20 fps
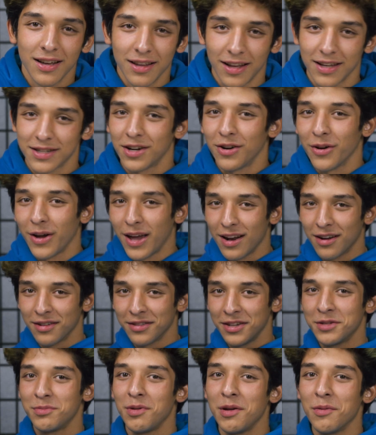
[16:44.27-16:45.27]
let's all hate on
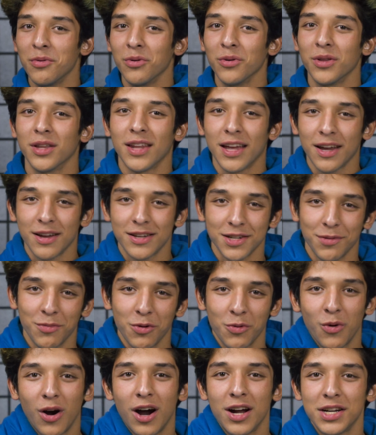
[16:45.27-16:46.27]
these people, then like
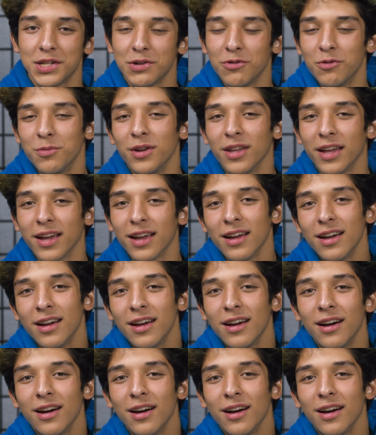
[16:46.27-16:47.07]
someone watching will be like,